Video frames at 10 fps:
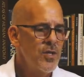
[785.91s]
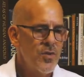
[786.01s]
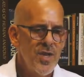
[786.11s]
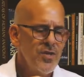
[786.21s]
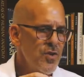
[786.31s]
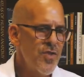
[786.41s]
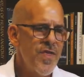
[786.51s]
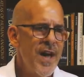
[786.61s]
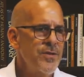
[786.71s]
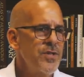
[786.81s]
So these are
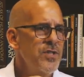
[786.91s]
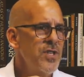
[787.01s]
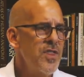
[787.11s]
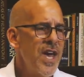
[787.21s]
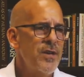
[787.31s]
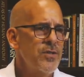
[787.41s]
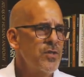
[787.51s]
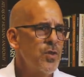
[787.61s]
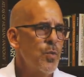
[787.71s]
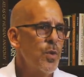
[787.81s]
thousands and
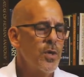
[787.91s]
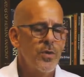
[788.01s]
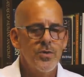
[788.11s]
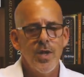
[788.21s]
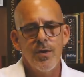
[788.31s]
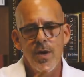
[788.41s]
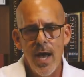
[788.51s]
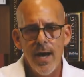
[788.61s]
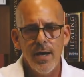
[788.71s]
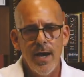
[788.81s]
thousands of workers that are
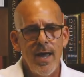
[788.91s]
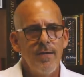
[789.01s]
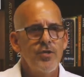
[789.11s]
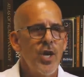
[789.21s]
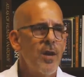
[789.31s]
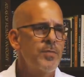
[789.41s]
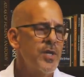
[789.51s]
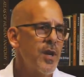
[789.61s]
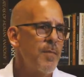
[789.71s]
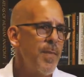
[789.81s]
not going to have jobs
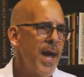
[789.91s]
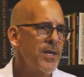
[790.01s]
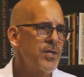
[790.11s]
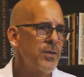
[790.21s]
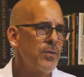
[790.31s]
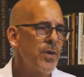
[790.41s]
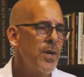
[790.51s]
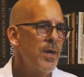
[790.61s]
to come back to.